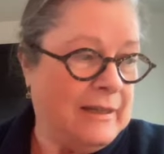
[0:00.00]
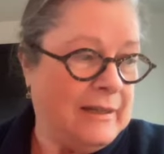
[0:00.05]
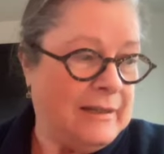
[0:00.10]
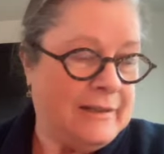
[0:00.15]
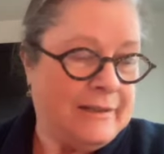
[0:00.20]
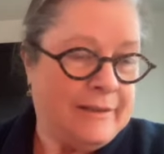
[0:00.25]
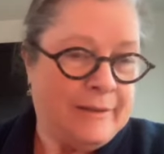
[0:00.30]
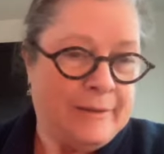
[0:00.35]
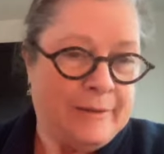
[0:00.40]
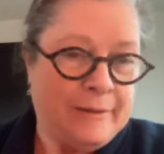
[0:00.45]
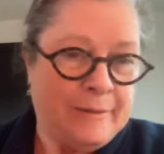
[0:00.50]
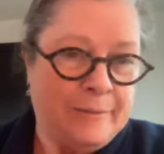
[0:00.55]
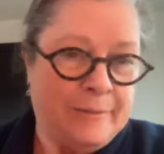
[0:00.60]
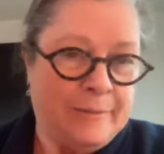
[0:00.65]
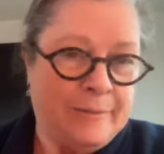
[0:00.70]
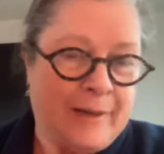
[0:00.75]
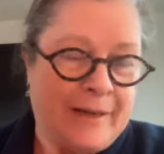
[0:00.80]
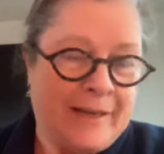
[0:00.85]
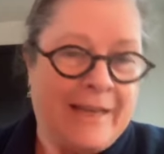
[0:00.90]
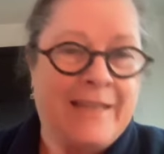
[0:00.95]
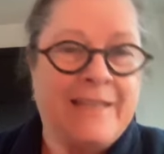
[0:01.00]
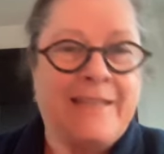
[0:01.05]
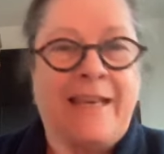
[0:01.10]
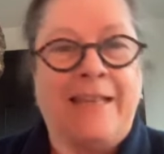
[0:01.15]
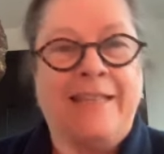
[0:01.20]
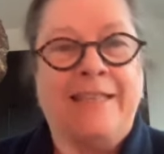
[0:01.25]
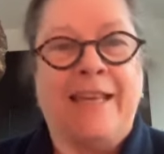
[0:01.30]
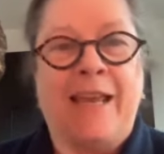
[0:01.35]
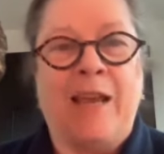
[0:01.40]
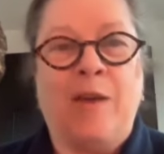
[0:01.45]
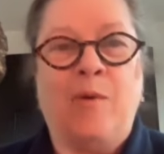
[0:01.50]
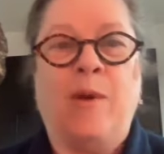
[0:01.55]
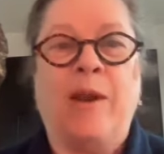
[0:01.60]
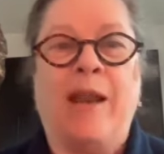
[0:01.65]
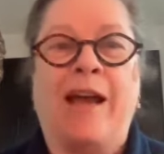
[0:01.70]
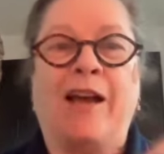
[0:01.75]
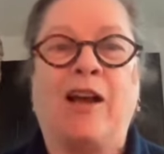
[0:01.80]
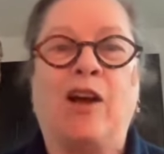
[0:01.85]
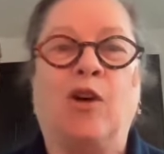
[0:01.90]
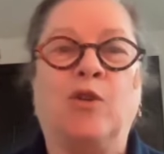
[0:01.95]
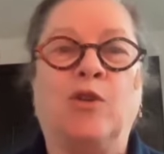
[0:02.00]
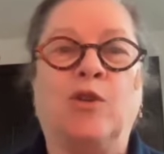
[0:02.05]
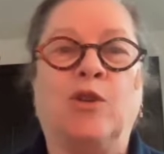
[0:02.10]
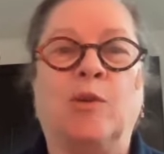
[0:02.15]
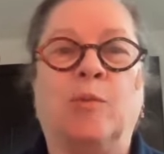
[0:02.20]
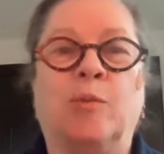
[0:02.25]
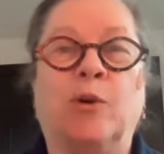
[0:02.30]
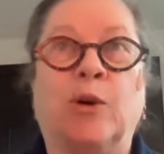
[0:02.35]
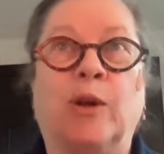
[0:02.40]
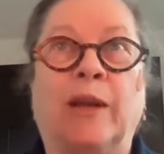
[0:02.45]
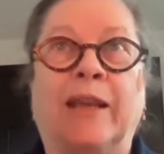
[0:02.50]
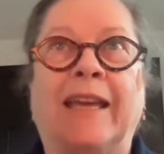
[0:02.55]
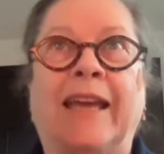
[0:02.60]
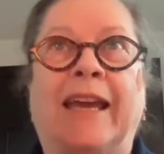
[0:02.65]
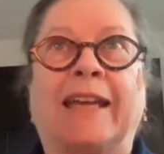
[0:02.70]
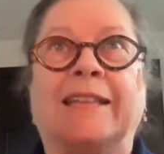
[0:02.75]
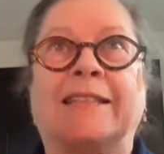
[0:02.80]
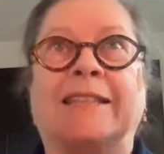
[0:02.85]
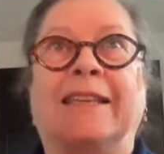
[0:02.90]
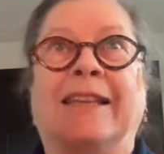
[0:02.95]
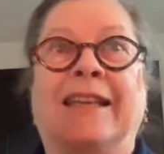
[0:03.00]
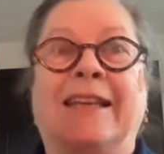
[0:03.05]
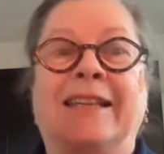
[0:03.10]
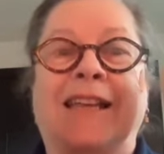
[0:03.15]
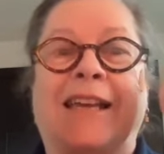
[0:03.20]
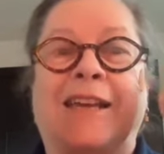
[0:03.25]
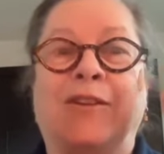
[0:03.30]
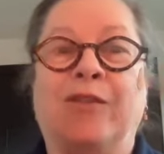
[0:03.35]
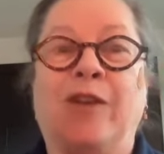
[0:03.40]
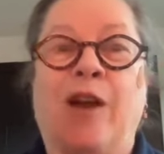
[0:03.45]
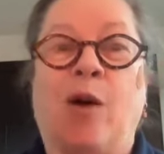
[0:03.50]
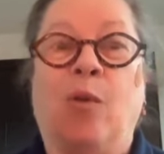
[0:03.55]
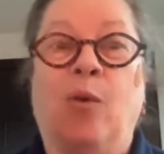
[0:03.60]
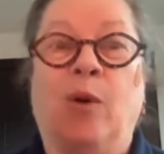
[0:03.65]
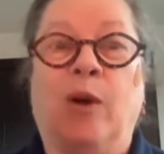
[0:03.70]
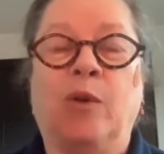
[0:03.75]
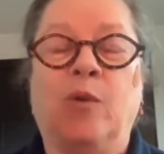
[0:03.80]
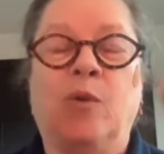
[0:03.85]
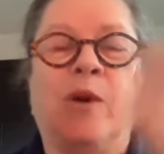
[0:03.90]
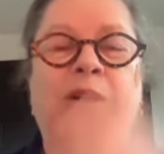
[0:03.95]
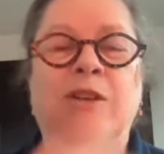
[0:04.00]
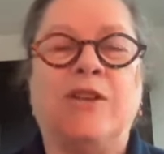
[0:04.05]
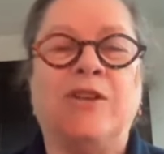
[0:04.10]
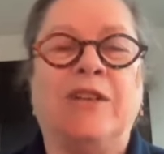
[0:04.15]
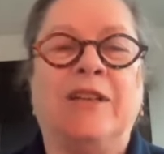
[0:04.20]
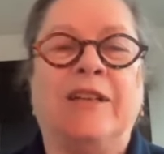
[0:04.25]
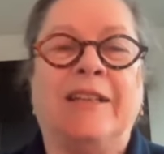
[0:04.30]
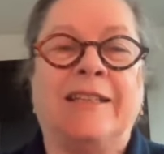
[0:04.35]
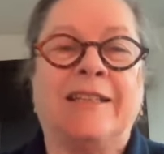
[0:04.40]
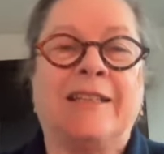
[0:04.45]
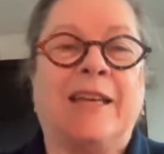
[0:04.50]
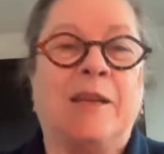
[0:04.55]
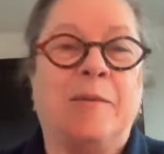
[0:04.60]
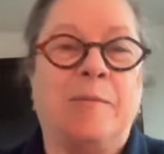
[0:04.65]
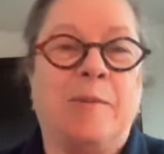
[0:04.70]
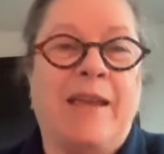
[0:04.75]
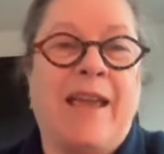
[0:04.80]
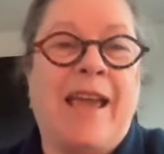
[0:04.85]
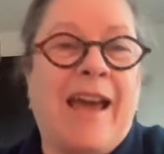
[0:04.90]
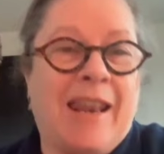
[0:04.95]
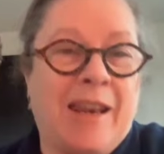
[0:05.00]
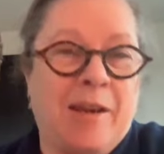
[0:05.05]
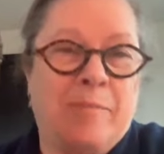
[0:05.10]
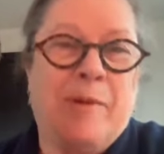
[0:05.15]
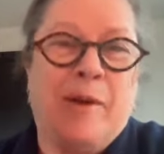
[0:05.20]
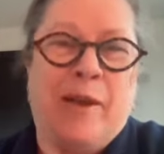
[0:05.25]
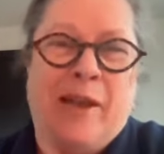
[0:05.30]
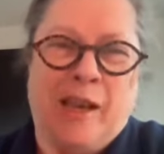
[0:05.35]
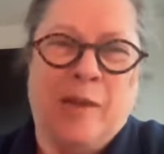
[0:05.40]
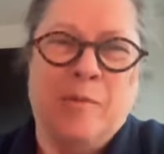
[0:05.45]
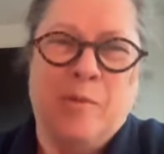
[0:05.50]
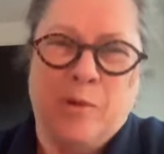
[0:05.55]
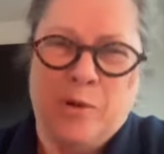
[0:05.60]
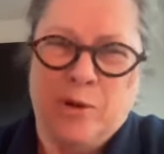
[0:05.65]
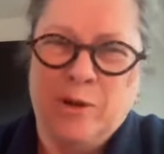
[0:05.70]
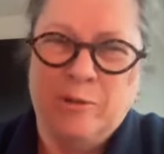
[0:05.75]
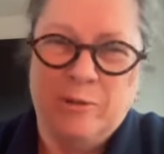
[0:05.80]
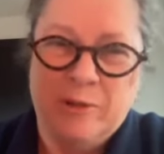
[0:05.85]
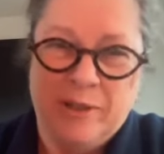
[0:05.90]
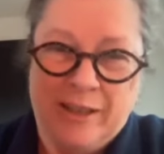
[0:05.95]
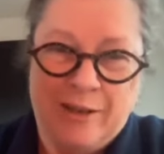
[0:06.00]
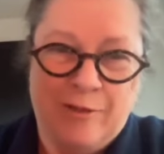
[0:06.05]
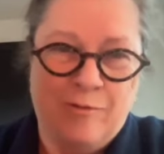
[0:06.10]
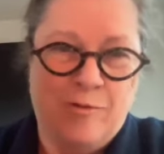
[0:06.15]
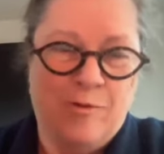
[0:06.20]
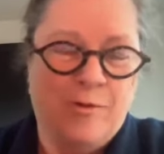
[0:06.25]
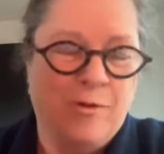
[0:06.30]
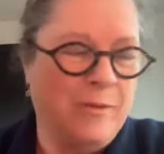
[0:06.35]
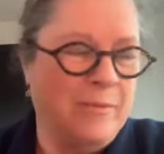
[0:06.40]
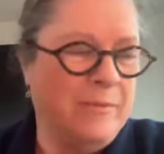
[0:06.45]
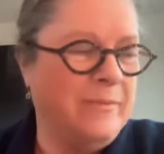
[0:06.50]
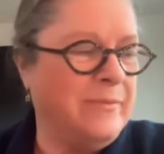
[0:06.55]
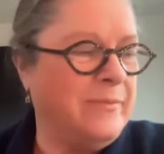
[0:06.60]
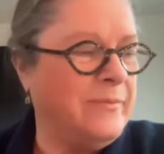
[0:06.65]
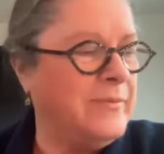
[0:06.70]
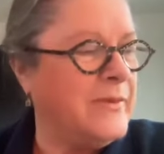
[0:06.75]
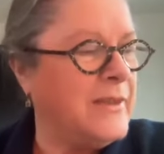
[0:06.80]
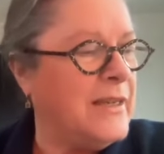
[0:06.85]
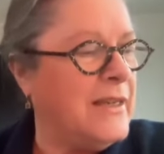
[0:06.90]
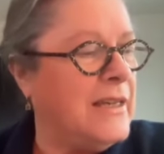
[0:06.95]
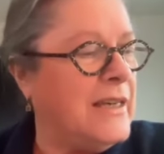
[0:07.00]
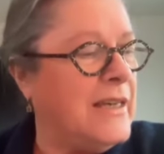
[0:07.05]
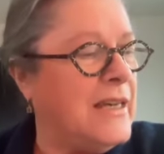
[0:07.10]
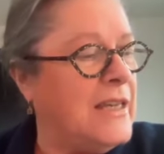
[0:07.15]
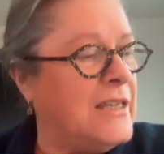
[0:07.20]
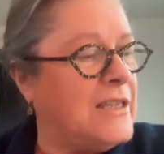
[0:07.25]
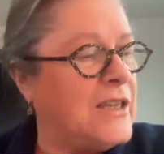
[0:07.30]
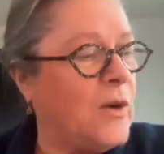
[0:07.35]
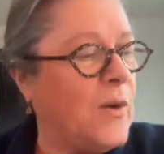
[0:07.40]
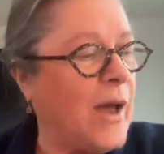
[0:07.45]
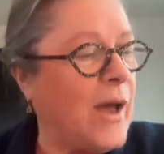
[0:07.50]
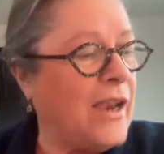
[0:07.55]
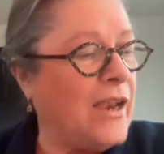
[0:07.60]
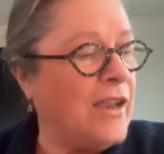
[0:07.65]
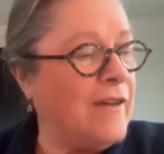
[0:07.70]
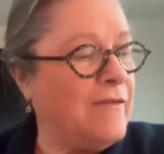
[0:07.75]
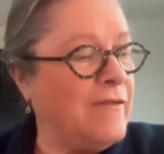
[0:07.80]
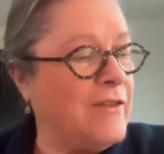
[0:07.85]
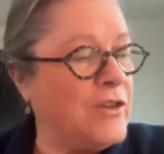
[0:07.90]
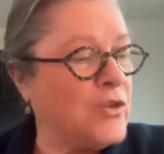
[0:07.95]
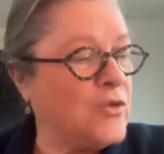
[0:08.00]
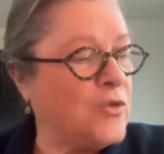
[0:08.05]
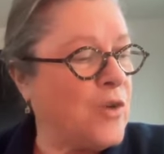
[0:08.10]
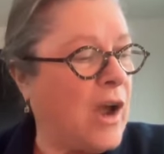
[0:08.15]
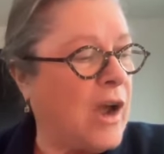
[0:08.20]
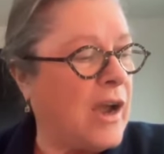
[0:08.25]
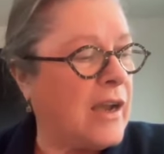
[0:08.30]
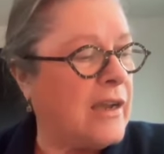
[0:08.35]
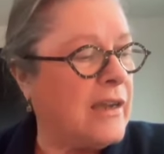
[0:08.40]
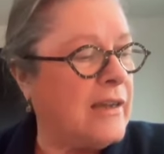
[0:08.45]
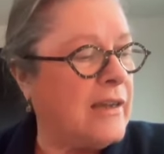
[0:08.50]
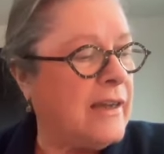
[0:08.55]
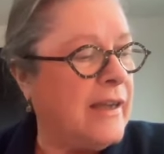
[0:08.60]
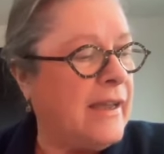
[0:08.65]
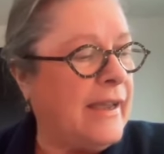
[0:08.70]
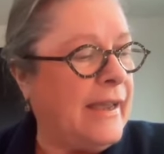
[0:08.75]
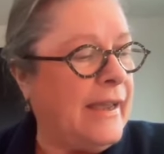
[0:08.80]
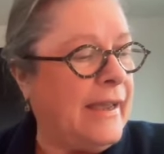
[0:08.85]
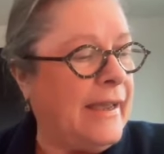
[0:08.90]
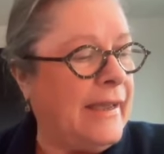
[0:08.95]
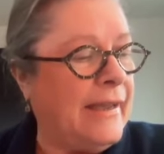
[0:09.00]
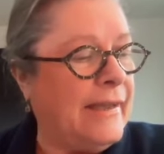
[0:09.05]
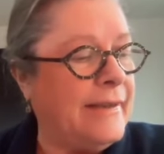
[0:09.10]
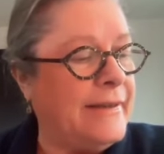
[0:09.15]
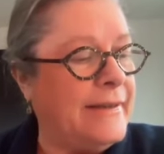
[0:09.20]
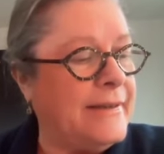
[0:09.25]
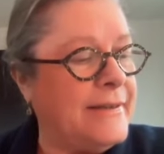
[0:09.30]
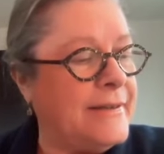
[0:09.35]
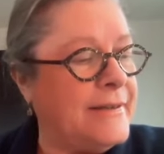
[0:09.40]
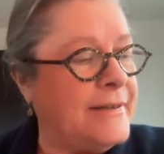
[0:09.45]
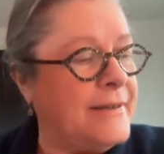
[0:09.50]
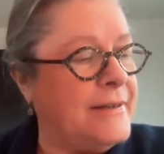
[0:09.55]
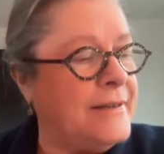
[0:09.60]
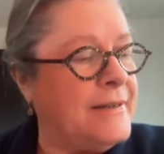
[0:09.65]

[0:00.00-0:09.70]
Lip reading: I guess I say when I go to the pearly gates and they say, "You've got one question," it's going to be, "How did Phalaborwa really form?" So I love this rock, and